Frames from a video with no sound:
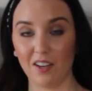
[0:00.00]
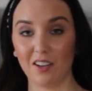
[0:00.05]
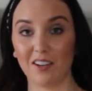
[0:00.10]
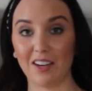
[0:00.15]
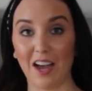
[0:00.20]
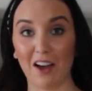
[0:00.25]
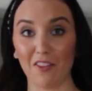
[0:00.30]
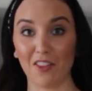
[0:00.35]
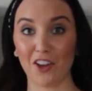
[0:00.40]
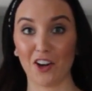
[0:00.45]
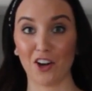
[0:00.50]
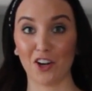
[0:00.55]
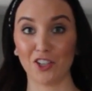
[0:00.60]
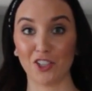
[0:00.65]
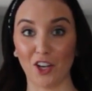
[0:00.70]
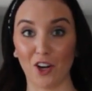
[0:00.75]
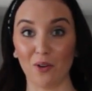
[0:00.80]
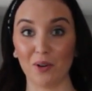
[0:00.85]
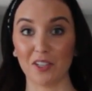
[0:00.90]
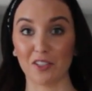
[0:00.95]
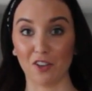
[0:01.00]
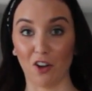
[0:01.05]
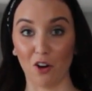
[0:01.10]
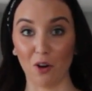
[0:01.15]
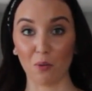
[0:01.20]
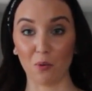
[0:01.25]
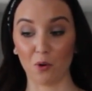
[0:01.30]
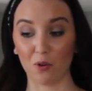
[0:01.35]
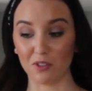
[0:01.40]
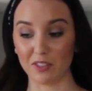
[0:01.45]
Now that our dough is
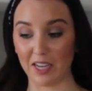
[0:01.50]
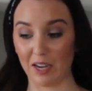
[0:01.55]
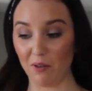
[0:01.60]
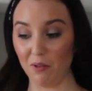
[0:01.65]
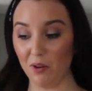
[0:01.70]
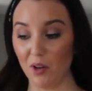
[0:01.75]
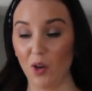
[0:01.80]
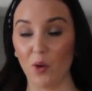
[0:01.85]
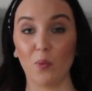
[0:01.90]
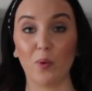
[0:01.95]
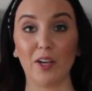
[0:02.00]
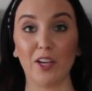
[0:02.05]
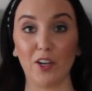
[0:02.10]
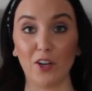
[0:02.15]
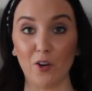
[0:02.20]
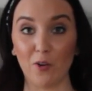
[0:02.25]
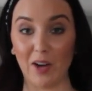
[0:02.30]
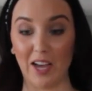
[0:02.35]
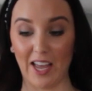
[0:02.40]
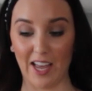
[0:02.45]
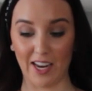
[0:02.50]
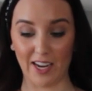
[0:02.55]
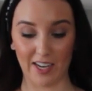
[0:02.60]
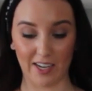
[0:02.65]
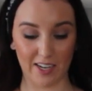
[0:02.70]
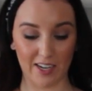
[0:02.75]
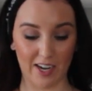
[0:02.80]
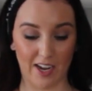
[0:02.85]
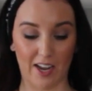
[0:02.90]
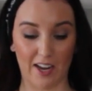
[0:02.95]
all rolled out, we can go ahead
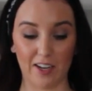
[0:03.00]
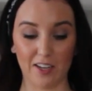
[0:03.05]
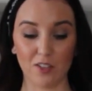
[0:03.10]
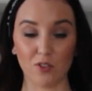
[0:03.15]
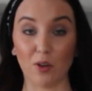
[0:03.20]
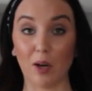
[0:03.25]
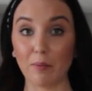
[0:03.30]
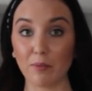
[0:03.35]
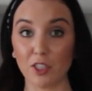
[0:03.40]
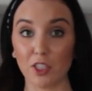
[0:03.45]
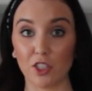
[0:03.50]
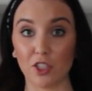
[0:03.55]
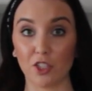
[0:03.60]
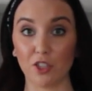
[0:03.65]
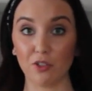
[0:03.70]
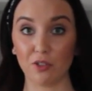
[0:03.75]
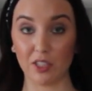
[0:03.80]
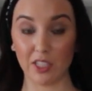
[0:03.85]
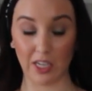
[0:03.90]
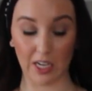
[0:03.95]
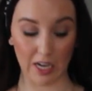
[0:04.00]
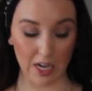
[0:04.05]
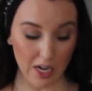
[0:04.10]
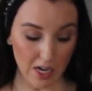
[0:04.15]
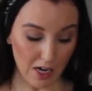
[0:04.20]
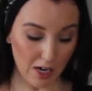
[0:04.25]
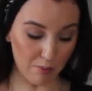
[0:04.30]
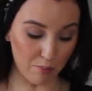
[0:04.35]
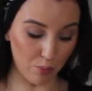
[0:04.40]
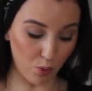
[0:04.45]
and cut. So I'm just using
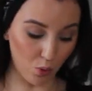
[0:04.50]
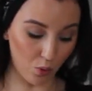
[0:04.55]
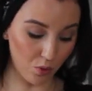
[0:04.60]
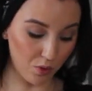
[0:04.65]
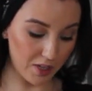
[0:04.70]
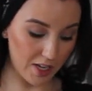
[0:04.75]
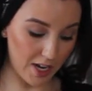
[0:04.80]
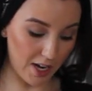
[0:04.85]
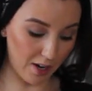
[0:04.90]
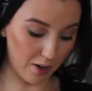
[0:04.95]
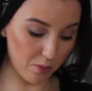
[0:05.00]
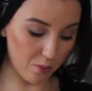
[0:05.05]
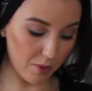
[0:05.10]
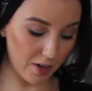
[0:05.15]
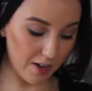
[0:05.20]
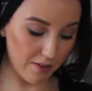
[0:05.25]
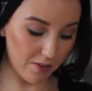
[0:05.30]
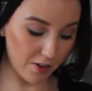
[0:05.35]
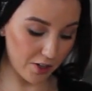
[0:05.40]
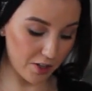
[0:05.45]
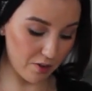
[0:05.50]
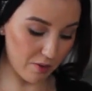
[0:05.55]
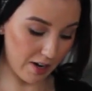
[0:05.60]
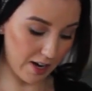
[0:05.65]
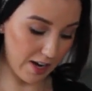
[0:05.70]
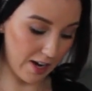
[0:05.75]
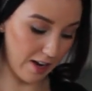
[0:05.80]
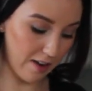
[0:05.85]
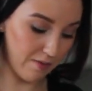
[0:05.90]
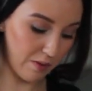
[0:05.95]
a bowl here, whatever you
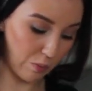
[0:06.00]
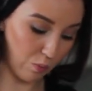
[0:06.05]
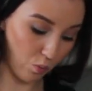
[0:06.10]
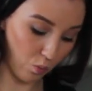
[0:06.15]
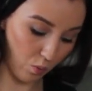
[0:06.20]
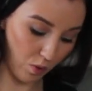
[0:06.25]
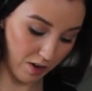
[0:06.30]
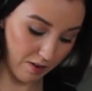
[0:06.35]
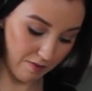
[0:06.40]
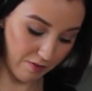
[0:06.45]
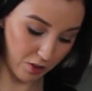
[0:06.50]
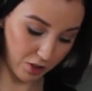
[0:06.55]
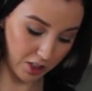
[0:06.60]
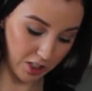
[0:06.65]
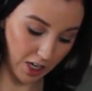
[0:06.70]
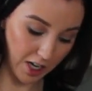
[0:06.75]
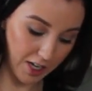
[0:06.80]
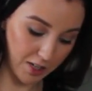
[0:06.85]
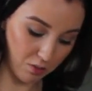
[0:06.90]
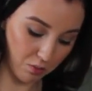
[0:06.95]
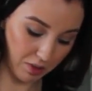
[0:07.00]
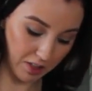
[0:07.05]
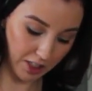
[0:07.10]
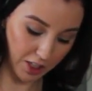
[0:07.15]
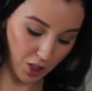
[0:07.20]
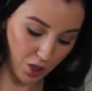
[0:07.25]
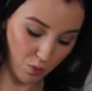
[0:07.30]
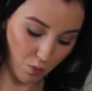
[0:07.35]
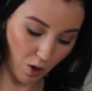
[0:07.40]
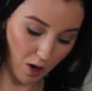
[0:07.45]
have and whatever size really
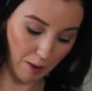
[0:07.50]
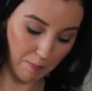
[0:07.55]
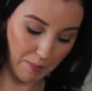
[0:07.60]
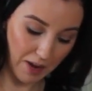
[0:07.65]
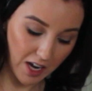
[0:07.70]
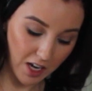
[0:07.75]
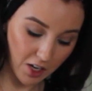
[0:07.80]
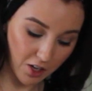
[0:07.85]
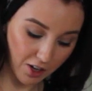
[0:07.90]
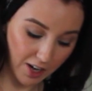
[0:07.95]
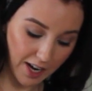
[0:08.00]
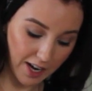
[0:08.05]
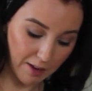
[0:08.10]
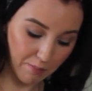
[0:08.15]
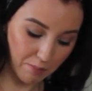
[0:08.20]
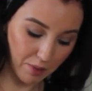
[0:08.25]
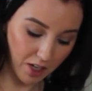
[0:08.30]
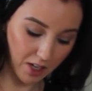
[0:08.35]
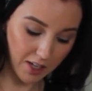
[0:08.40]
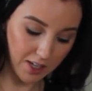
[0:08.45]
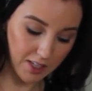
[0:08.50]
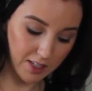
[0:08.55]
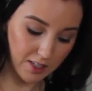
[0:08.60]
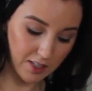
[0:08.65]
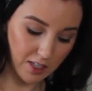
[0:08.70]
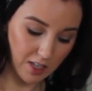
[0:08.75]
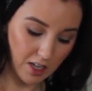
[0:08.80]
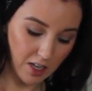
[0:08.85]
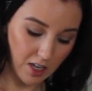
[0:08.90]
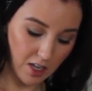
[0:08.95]
you want to make your hand pies,
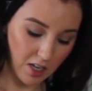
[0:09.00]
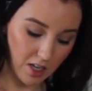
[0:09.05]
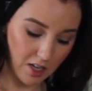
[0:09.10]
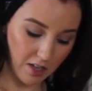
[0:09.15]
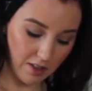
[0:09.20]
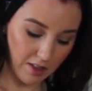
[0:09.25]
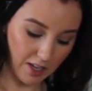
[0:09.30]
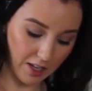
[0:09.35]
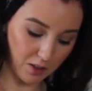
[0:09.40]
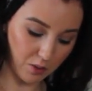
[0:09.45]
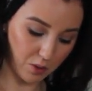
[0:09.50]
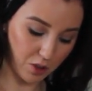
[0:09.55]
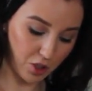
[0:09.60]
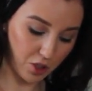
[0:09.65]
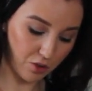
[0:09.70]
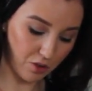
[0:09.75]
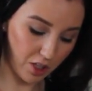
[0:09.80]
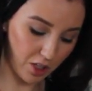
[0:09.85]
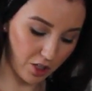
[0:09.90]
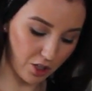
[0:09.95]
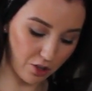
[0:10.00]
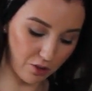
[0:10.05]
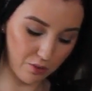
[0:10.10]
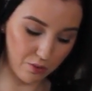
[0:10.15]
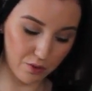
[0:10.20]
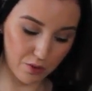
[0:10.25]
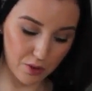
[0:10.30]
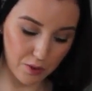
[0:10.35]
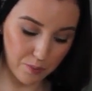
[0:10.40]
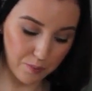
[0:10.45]
that's what you can
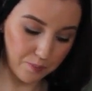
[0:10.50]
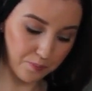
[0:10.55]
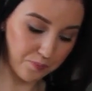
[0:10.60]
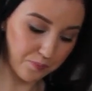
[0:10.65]
use.